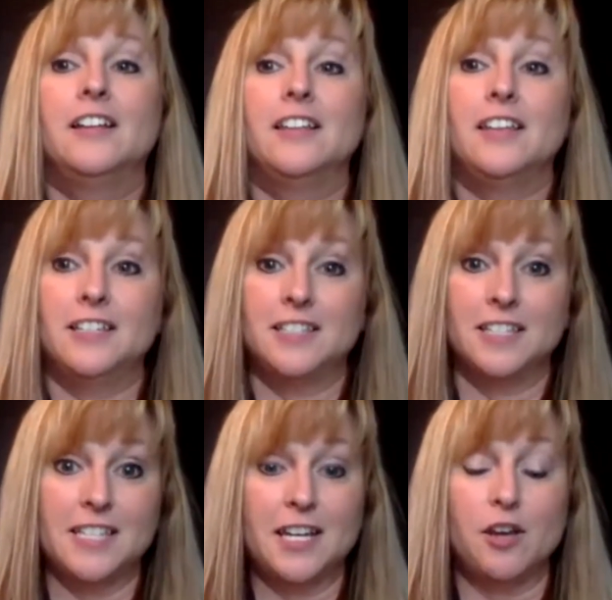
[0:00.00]
is the
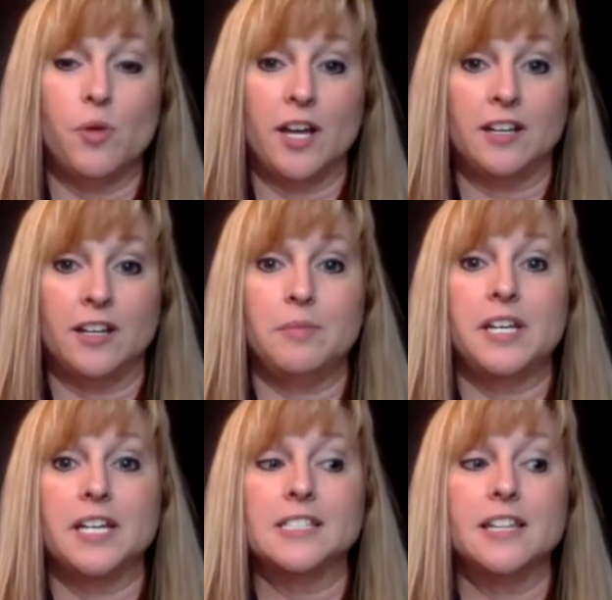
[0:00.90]
second one,
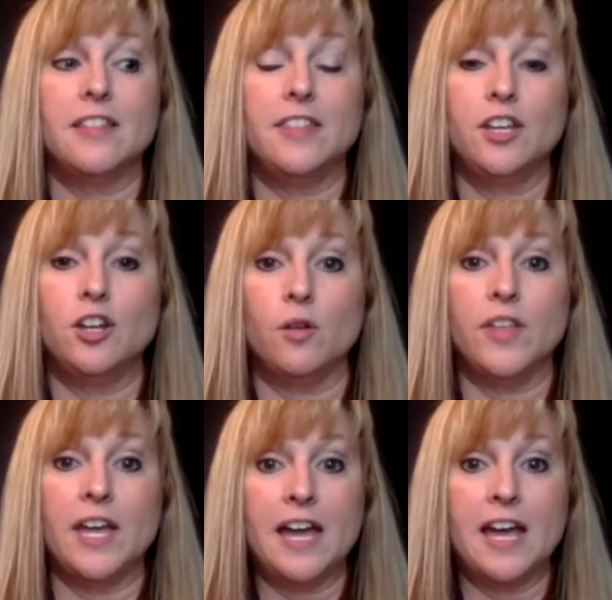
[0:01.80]
because, you know,
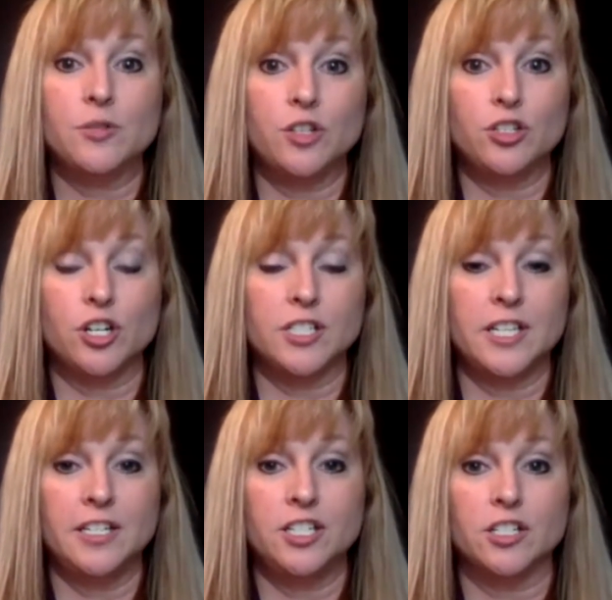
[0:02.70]
then that's when you start
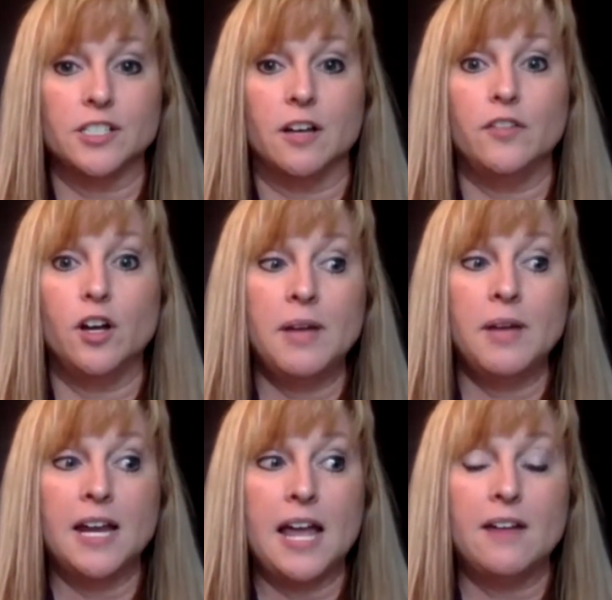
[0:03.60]
saying to yourself, oh
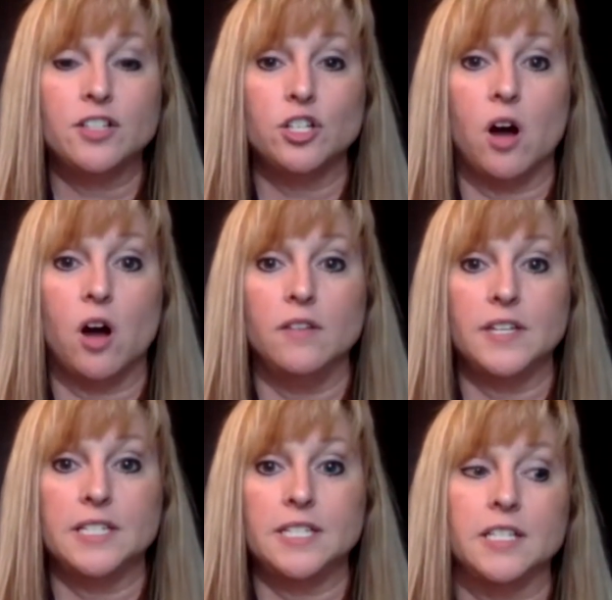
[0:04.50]
man, I have to do all of
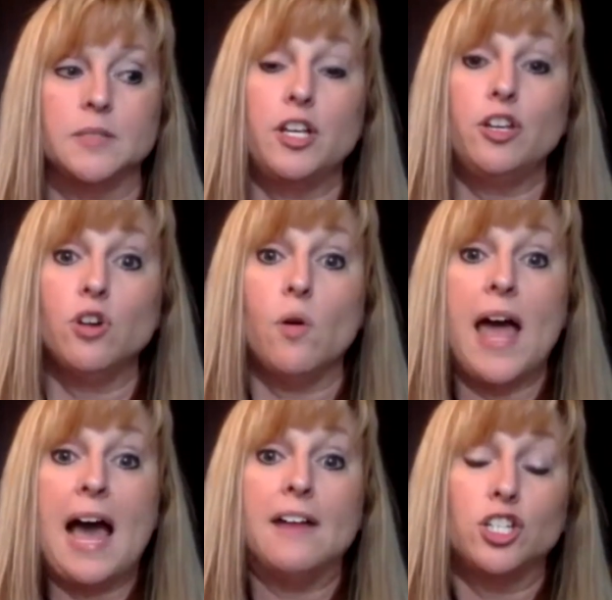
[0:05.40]
these things. But you
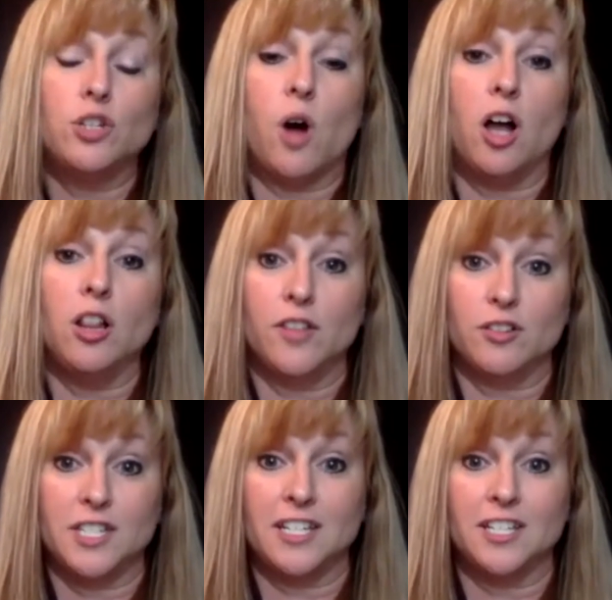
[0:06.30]
don't have to do all of
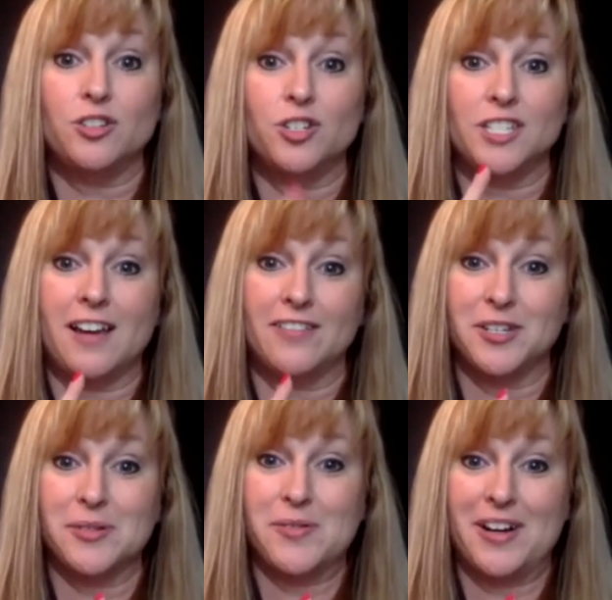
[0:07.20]
those things. You just have to
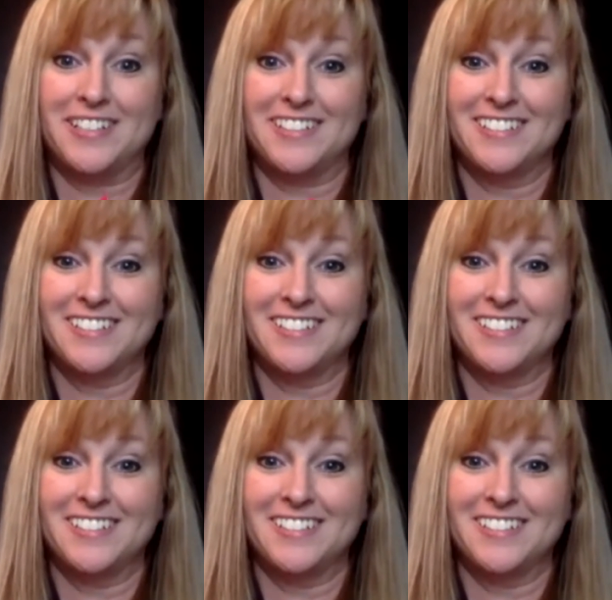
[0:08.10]
do one.